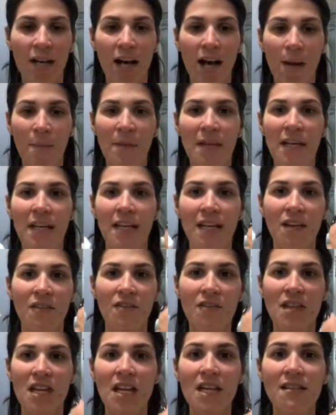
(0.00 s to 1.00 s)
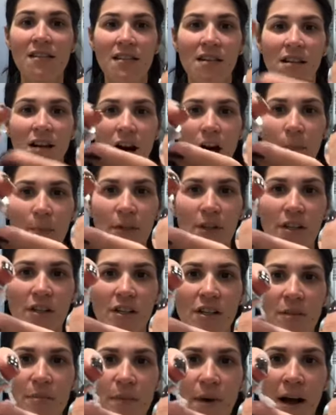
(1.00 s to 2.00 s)
I'm gonna give this a couple of
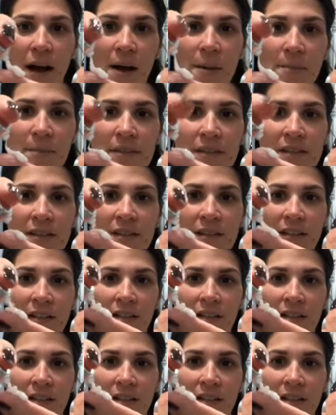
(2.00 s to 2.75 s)
good pumps,